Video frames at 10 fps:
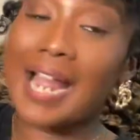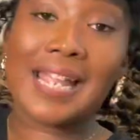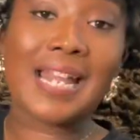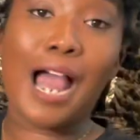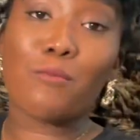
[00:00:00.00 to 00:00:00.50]
I
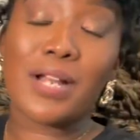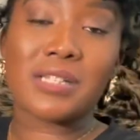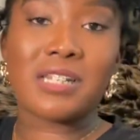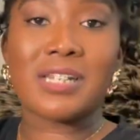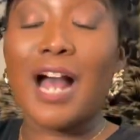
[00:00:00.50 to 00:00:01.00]
cannot
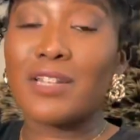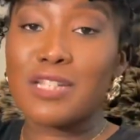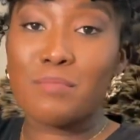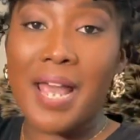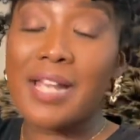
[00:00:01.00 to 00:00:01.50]
wait to style
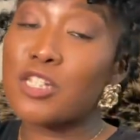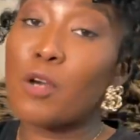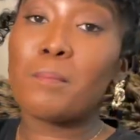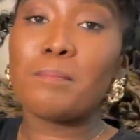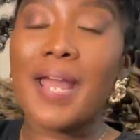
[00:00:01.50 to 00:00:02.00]
this bag.
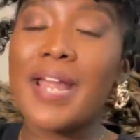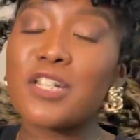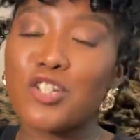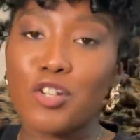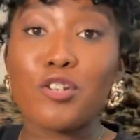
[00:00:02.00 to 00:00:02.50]
So
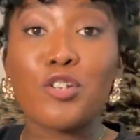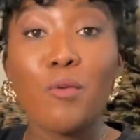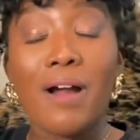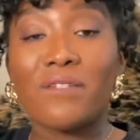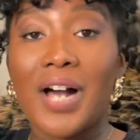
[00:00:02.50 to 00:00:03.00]
make sure
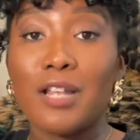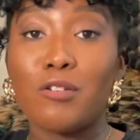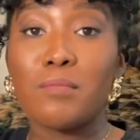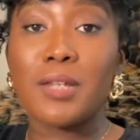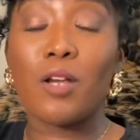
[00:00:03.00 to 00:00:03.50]
you are
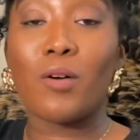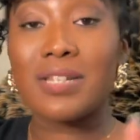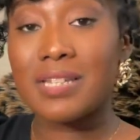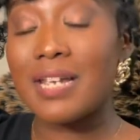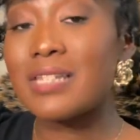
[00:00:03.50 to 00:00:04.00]
following me
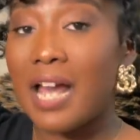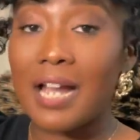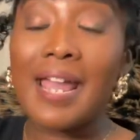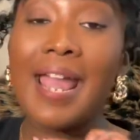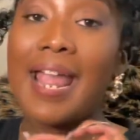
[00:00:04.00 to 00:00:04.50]
on TikTok